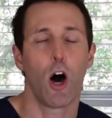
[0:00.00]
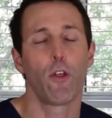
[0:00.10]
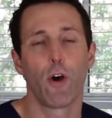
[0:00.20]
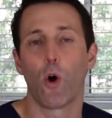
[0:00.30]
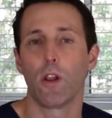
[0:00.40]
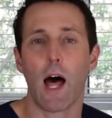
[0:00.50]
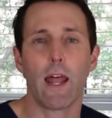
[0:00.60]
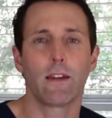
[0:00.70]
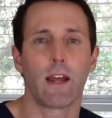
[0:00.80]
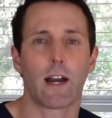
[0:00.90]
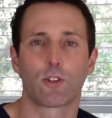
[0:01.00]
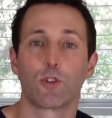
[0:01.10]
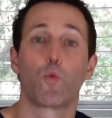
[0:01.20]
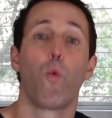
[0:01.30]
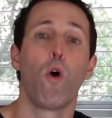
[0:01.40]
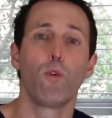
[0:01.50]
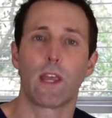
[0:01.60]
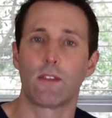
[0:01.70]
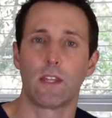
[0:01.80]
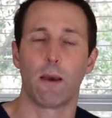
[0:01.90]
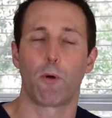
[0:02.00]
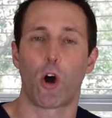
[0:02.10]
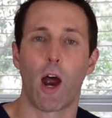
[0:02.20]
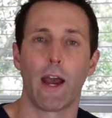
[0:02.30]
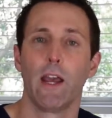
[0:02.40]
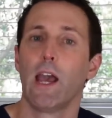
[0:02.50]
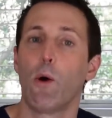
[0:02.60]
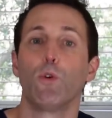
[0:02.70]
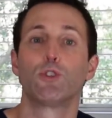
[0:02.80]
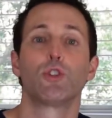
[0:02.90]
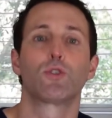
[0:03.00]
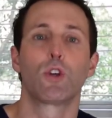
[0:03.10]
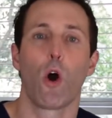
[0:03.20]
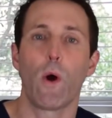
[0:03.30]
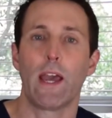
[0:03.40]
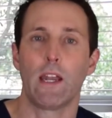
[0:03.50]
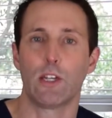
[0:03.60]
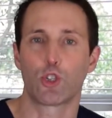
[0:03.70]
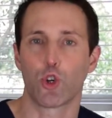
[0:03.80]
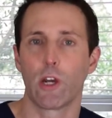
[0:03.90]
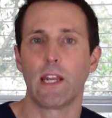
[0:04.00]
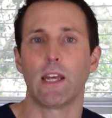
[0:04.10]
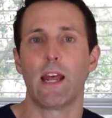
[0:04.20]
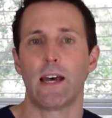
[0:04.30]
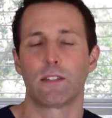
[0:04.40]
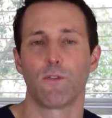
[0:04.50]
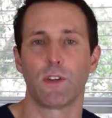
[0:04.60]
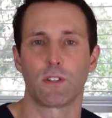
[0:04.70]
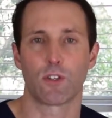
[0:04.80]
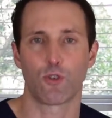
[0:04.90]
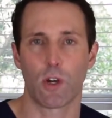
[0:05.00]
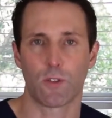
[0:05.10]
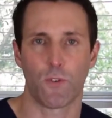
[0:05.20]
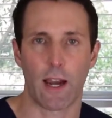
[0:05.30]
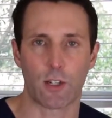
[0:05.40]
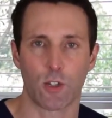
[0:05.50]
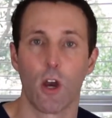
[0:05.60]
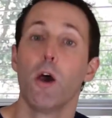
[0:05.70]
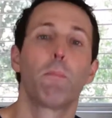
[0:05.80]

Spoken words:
although a lot of doctors won't get the MRI and will just go ahead and treat it as if it's a stress fracture,